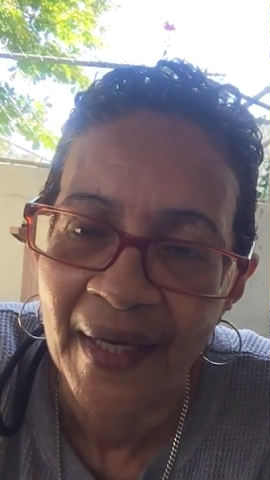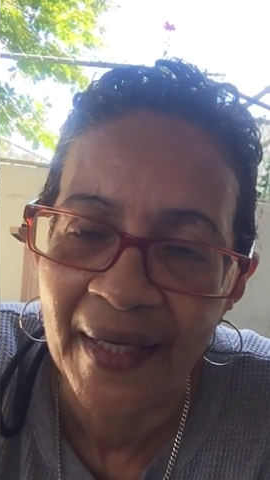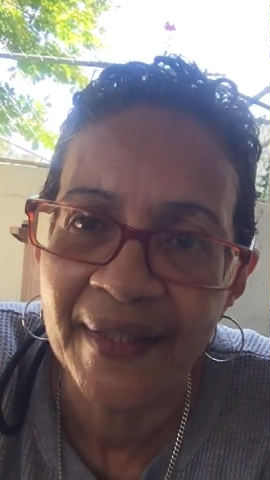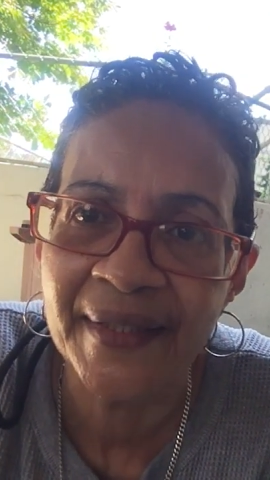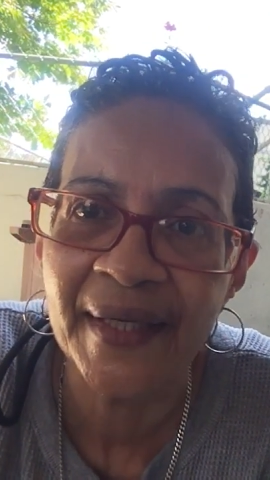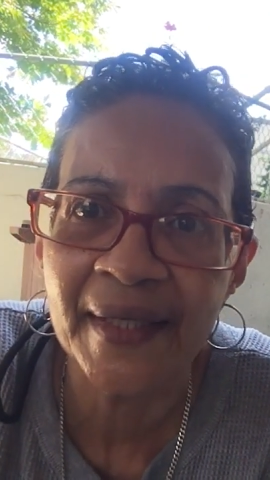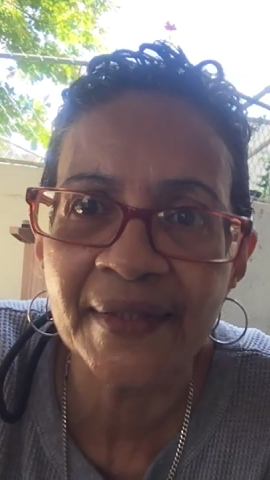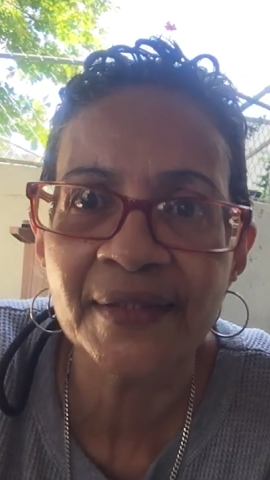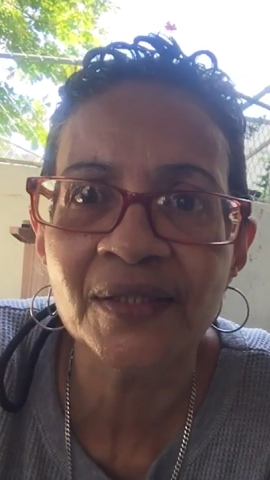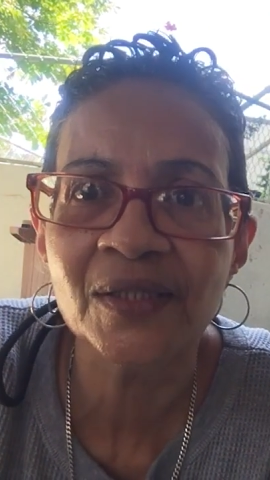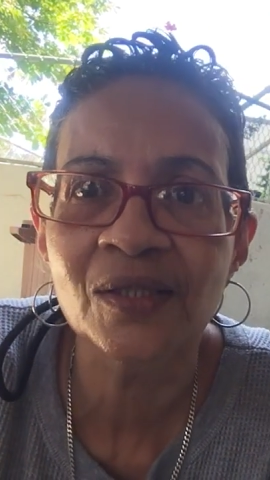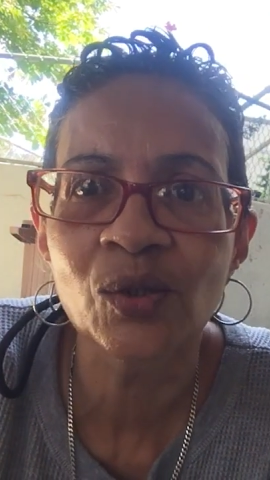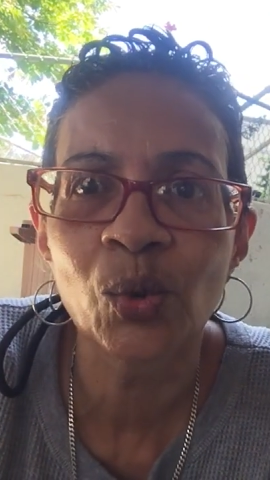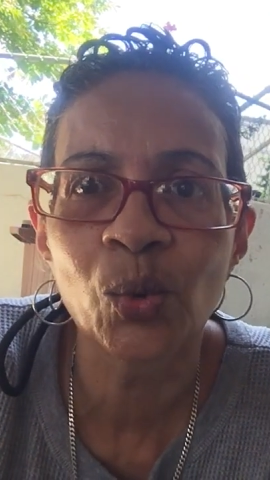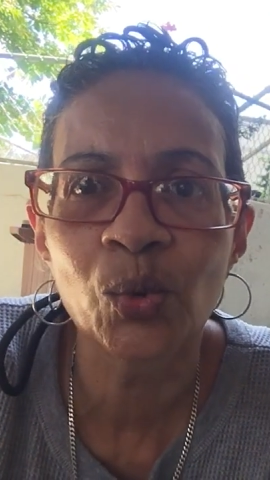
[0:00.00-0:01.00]
And guess
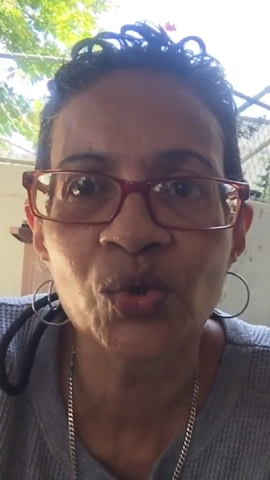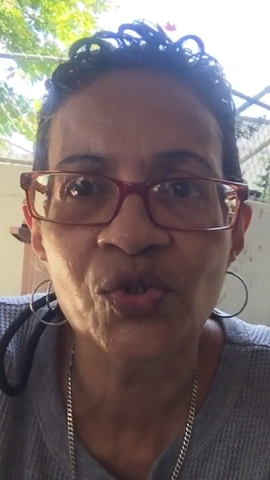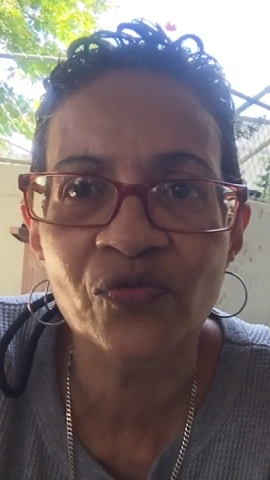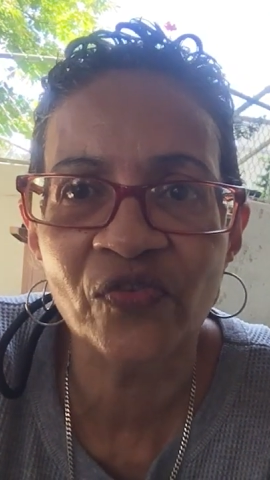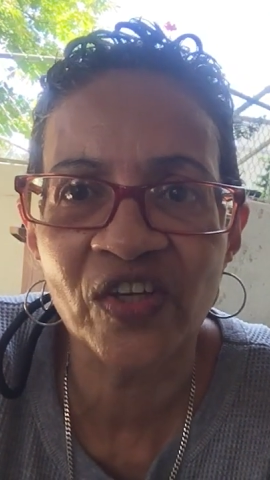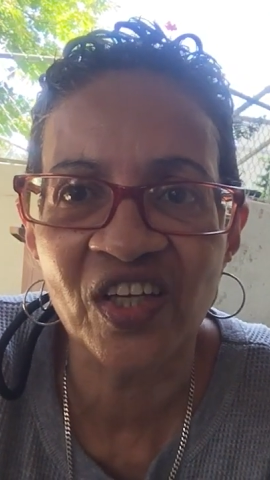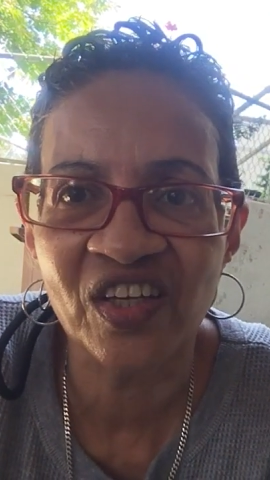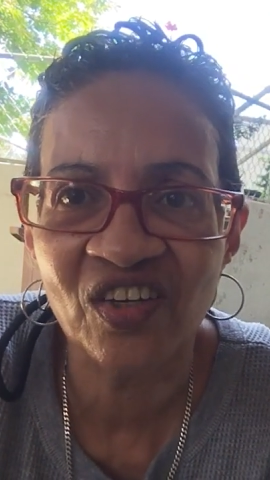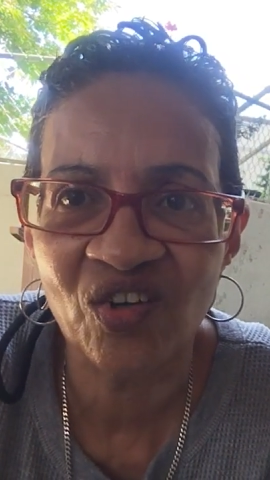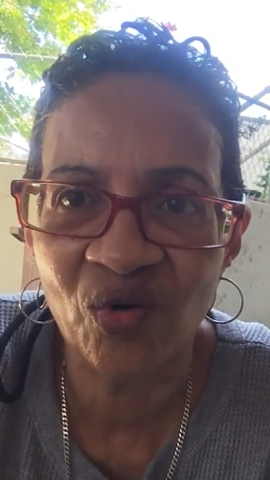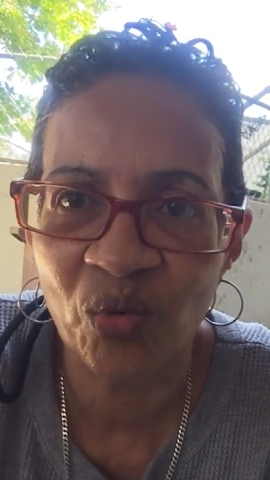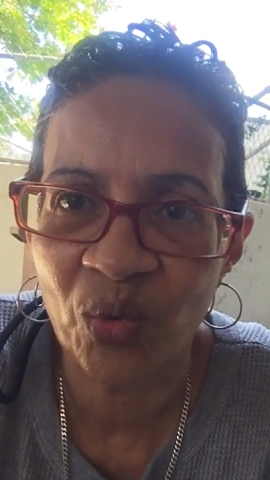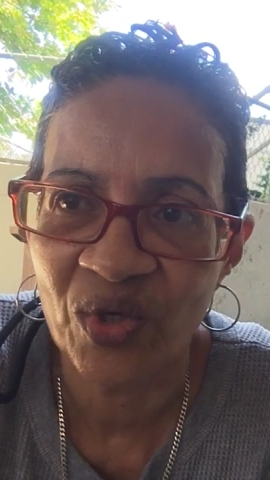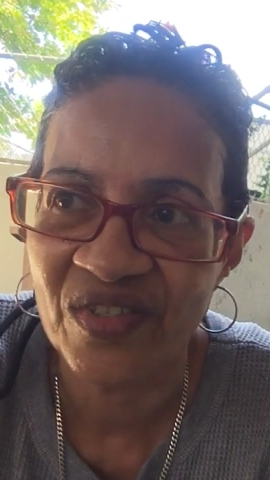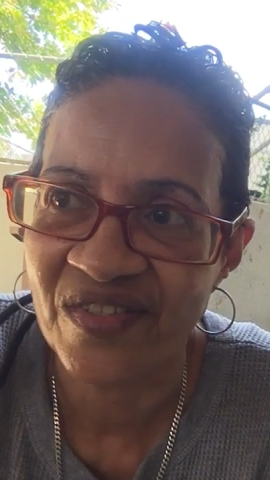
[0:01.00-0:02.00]
whose
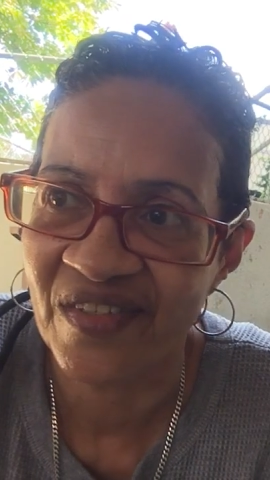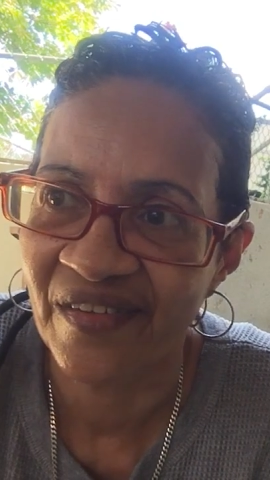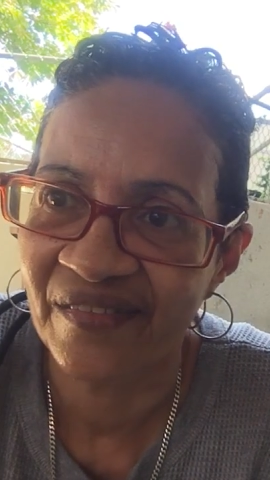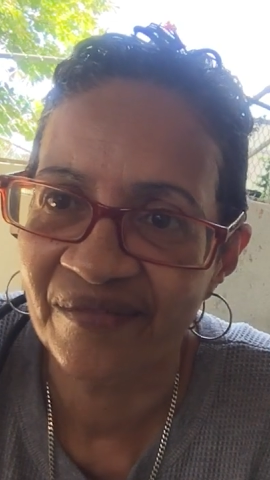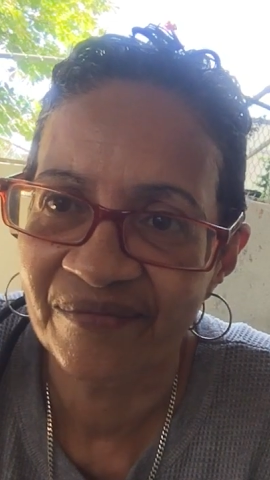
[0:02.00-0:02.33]
vehicle was it?